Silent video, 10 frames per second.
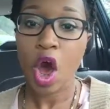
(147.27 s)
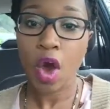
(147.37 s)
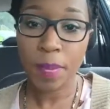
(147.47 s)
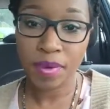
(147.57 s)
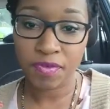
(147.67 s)

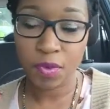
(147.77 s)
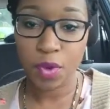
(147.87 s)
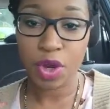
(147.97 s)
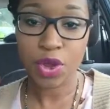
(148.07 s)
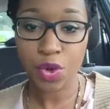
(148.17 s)
hoping
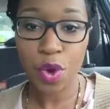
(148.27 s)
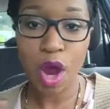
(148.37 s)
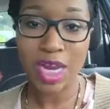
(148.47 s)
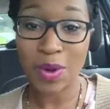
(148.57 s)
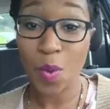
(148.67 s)
for. You
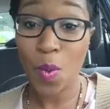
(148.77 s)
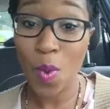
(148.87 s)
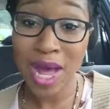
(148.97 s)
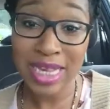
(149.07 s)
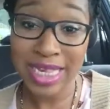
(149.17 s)
are
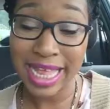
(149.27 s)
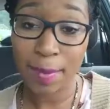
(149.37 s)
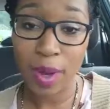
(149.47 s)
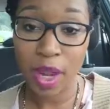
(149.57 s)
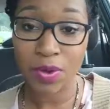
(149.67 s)
one
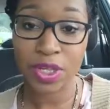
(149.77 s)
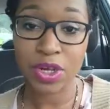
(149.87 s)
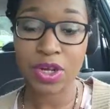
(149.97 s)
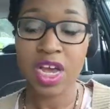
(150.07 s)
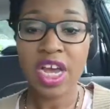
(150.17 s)
step
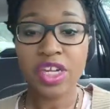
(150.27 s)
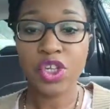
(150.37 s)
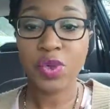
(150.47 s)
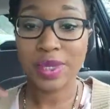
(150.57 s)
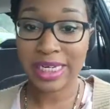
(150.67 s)
closer
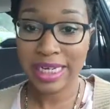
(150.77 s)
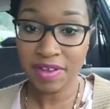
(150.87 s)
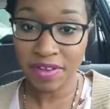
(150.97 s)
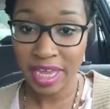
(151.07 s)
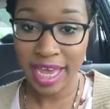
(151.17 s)
to
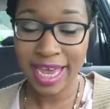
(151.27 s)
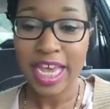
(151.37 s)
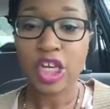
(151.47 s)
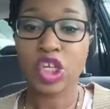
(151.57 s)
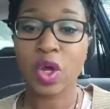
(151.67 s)
achieving it.
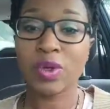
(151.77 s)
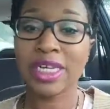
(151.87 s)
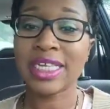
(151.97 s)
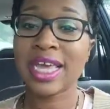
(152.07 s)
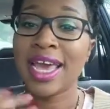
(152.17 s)
So
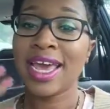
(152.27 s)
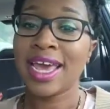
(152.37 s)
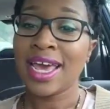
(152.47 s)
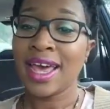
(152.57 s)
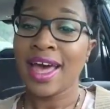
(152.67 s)
just
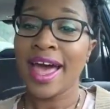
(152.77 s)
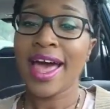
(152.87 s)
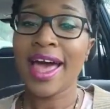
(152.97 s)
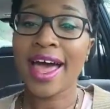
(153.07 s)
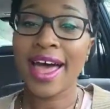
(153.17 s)

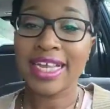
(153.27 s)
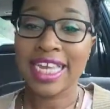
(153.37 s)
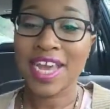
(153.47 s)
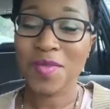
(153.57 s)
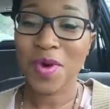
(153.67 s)

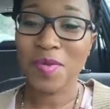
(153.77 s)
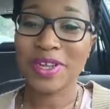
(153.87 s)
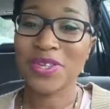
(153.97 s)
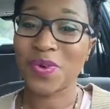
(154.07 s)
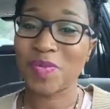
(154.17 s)
take a
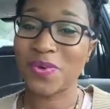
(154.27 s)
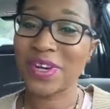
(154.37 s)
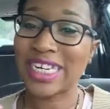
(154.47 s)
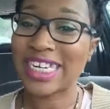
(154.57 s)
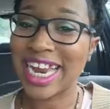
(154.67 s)
moment to
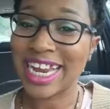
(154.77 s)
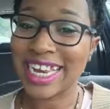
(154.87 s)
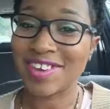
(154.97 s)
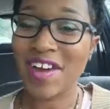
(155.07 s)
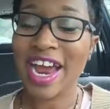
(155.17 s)
appreciate
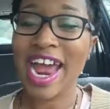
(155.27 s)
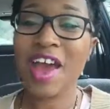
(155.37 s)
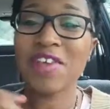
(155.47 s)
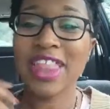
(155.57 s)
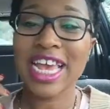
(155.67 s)
it, right?
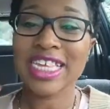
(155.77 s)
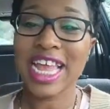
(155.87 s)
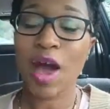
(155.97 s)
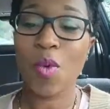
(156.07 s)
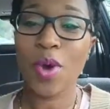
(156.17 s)
Everything is
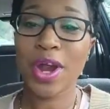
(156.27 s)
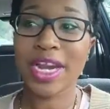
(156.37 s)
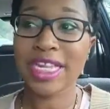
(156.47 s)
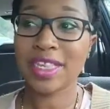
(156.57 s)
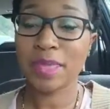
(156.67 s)
not where
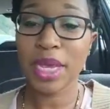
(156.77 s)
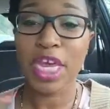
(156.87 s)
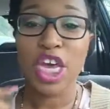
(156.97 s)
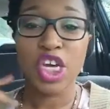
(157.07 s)
it needs to be.